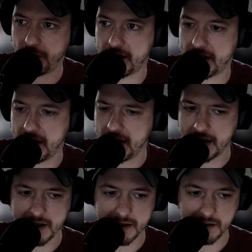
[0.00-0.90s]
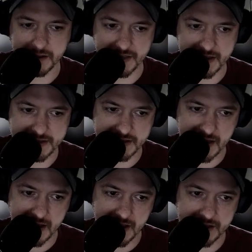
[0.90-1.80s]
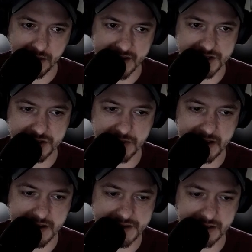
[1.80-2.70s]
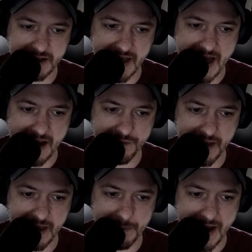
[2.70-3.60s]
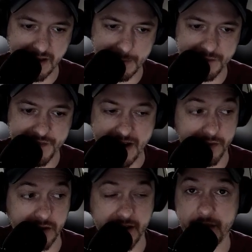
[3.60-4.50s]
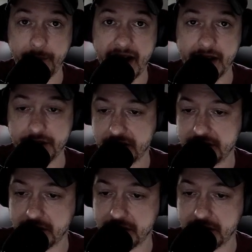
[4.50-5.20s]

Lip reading: you want to look at this, the only issue here is you're going to have a buy limit of 500 on the pie dishes.